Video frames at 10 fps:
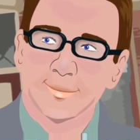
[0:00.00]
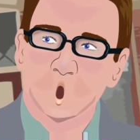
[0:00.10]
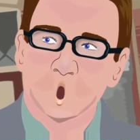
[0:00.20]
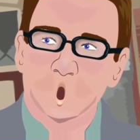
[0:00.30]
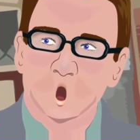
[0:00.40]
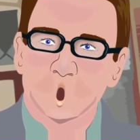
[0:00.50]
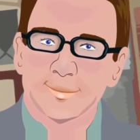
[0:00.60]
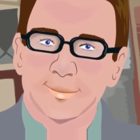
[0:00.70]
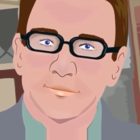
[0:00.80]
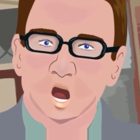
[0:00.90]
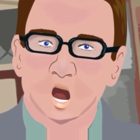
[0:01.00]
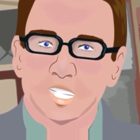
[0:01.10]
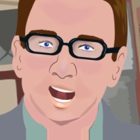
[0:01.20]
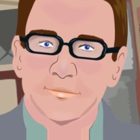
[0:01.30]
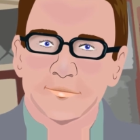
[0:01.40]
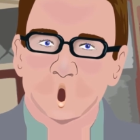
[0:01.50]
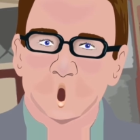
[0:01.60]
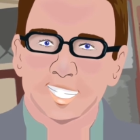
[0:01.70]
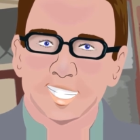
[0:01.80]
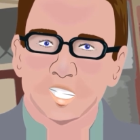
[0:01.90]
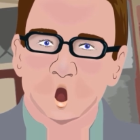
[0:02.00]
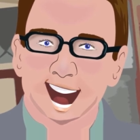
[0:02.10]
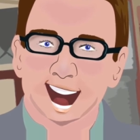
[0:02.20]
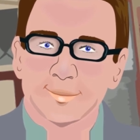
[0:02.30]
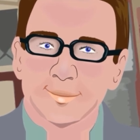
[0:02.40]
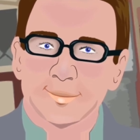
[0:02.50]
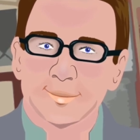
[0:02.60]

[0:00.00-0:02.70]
Was known as an excellent man at his trade,